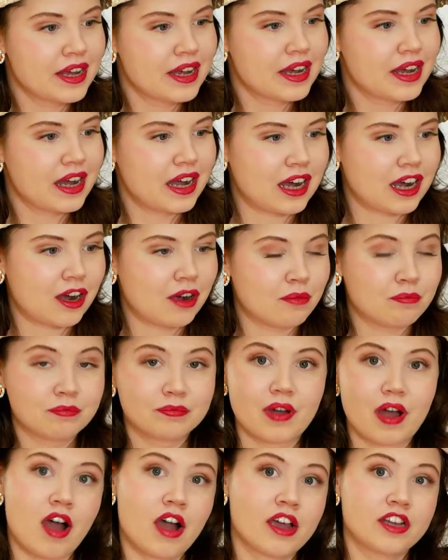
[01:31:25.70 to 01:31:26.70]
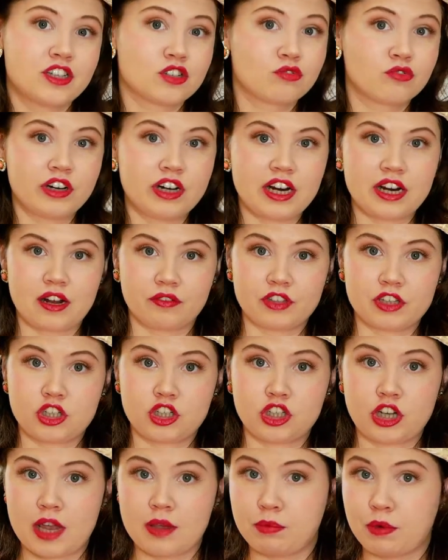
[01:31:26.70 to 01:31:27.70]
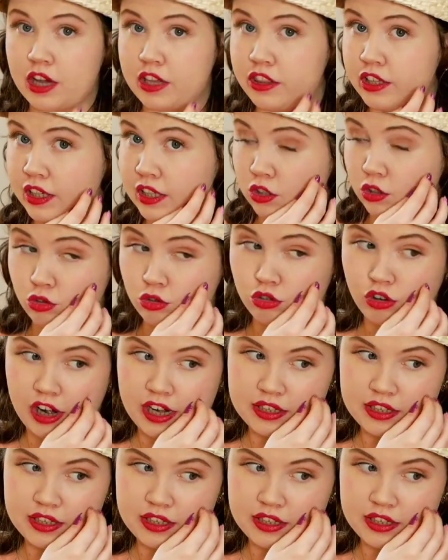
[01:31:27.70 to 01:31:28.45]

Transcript: Um, I just really love this shape. I think it's great.